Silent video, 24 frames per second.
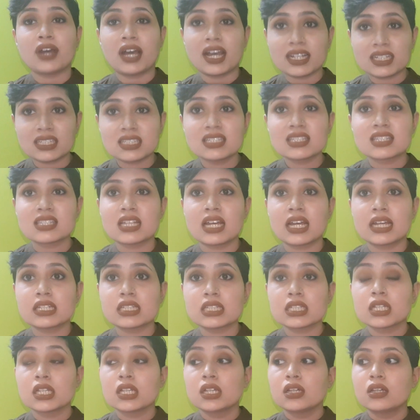fact is that
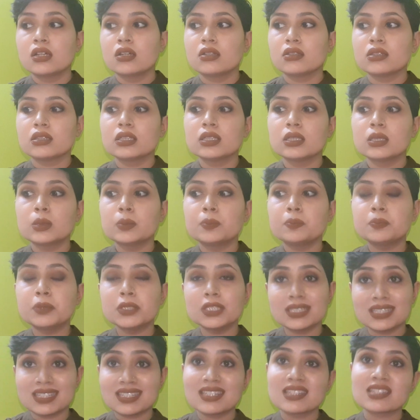the
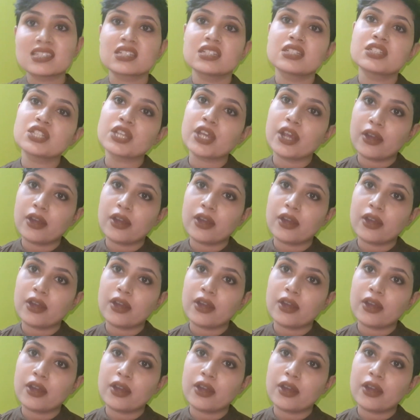persistent